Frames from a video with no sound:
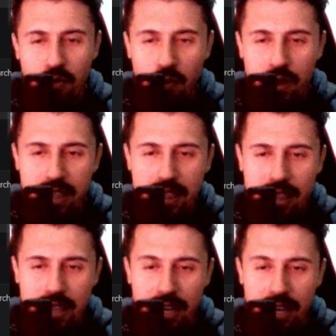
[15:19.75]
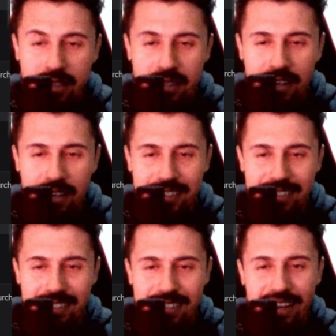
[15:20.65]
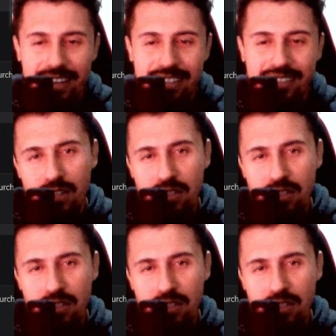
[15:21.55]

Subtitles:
with another status.